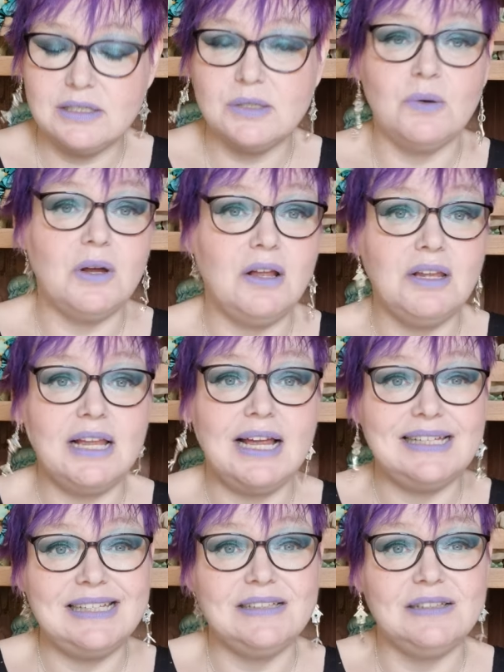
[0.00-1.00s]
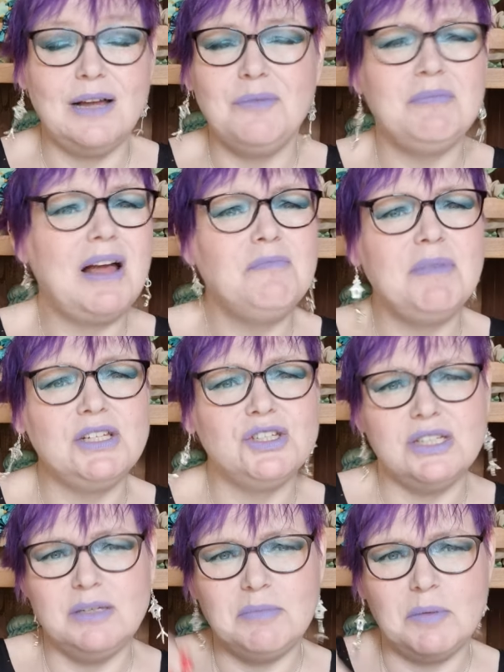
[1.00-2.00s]
So I'm
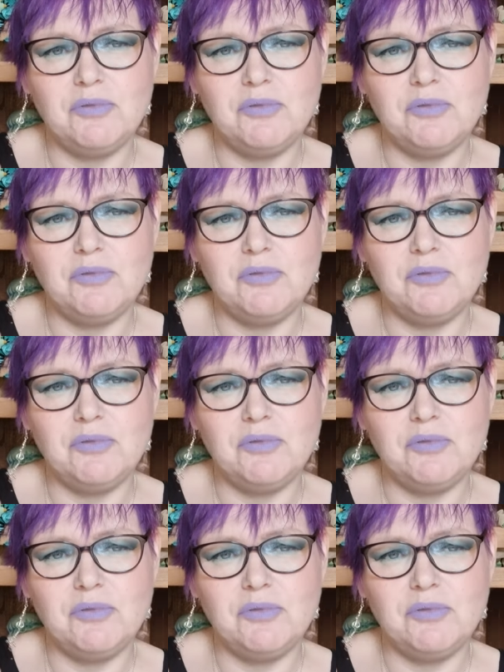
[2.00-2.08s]
mentioning in my